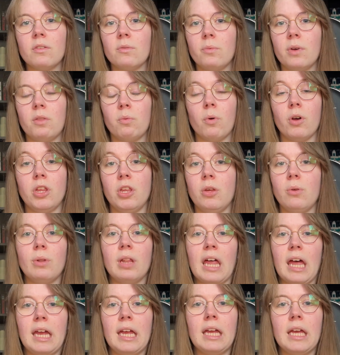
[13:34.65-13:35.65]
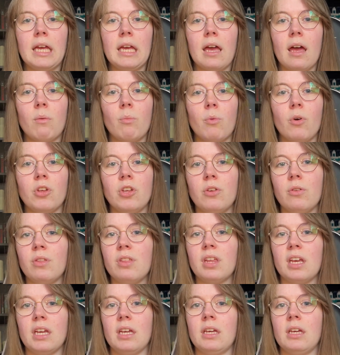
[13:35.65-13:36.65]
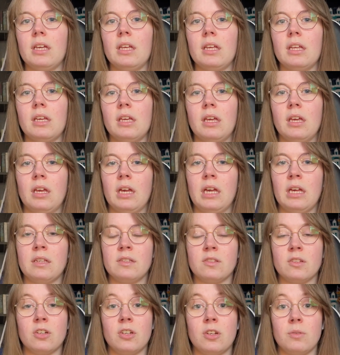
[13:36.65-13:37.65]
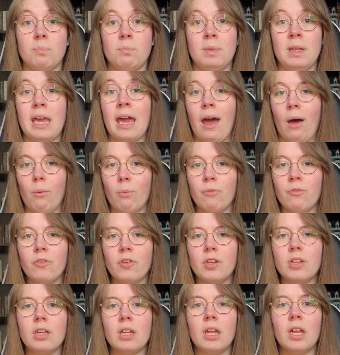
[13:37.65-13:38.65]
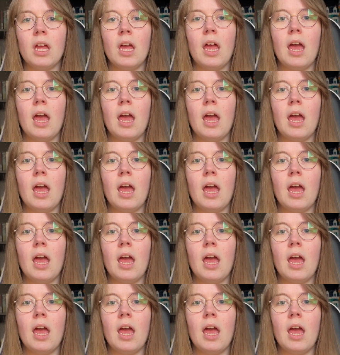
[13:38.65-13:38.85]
with what you like and what you think is going to be helpful.